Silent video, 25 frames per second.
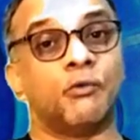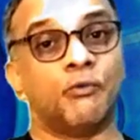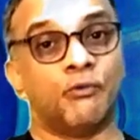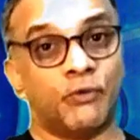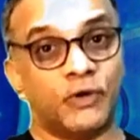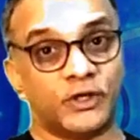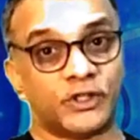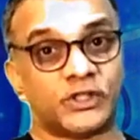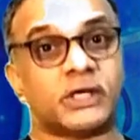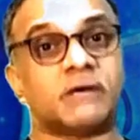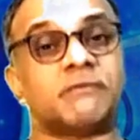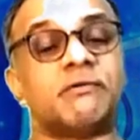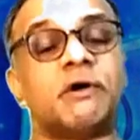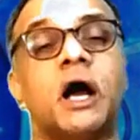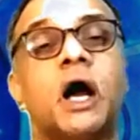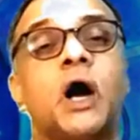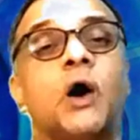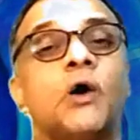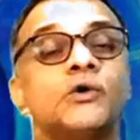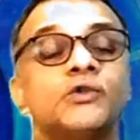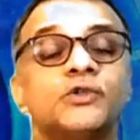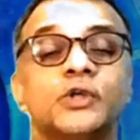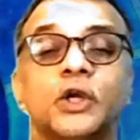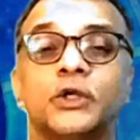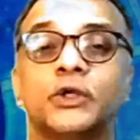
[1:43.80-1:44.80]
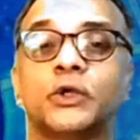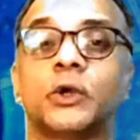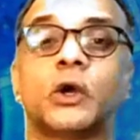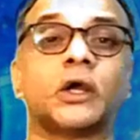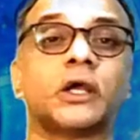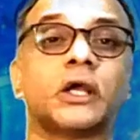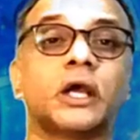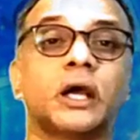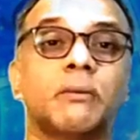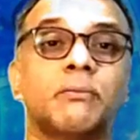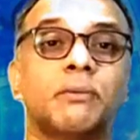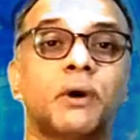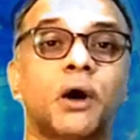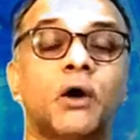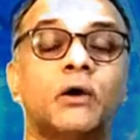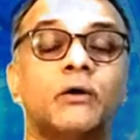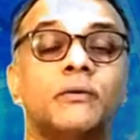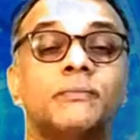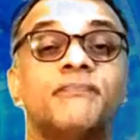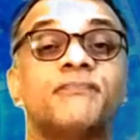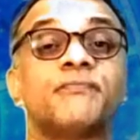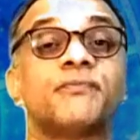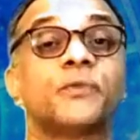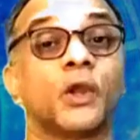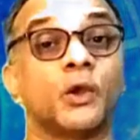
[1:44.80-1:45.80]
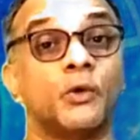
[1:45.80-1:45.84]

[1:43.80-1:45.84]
Whichever house you are talking about,